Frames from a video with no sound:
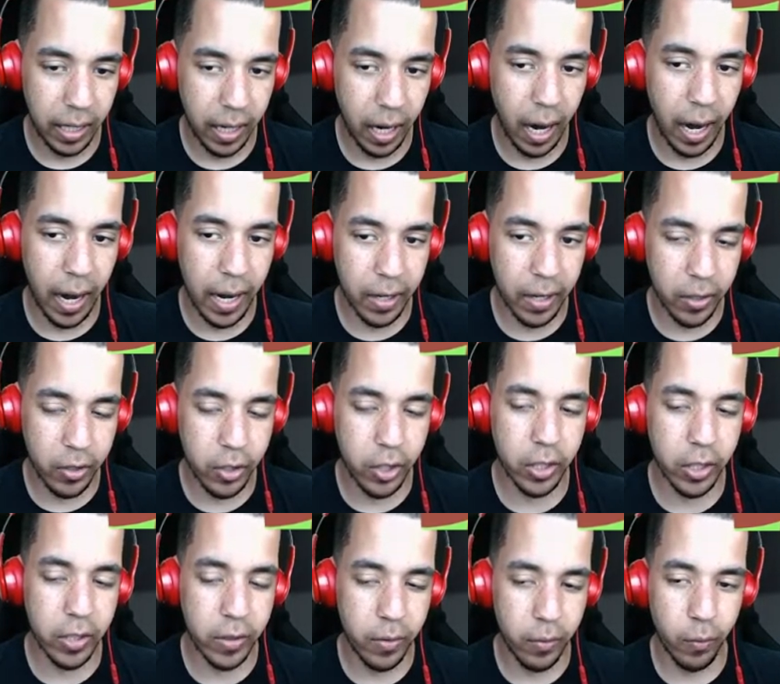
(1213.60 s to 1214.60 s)
Alright,
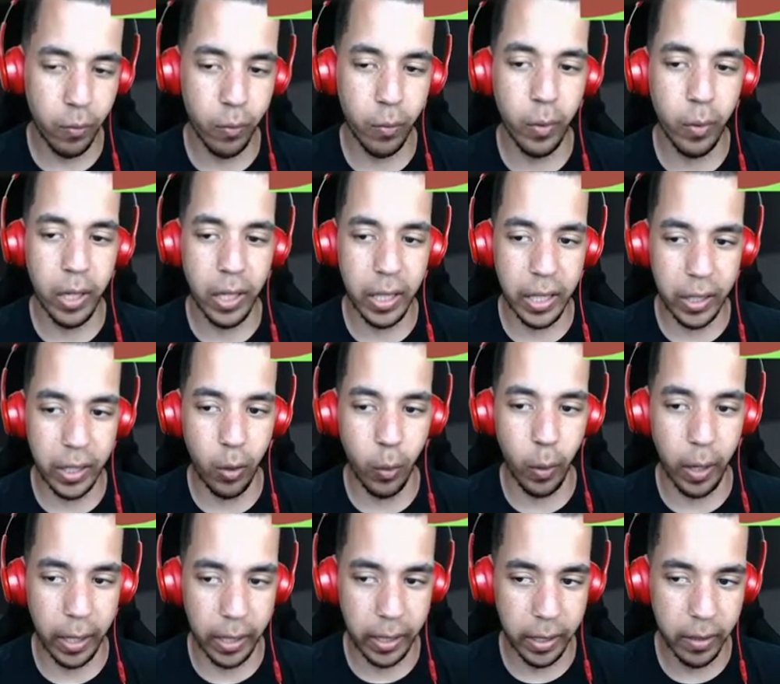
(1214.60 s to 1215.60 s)
just really
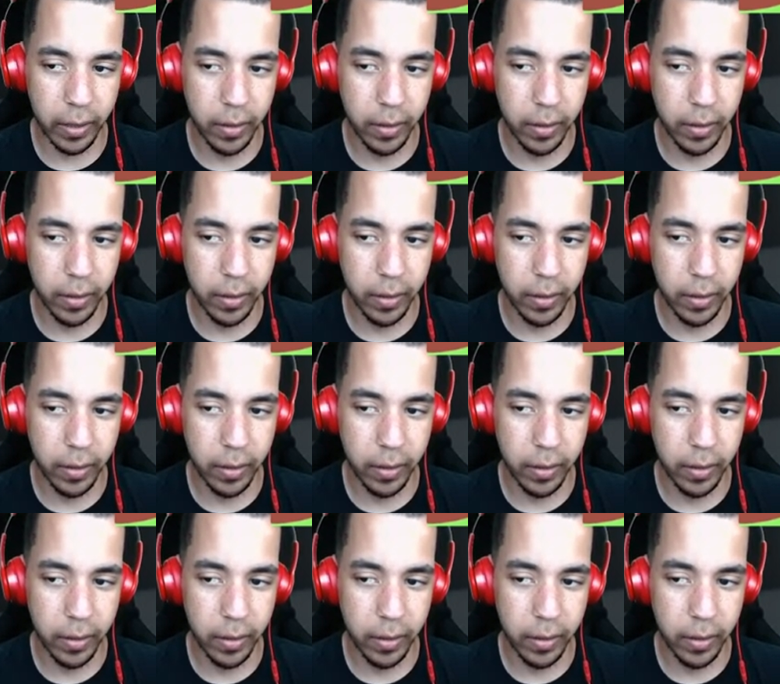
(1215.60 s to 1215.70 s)
quick.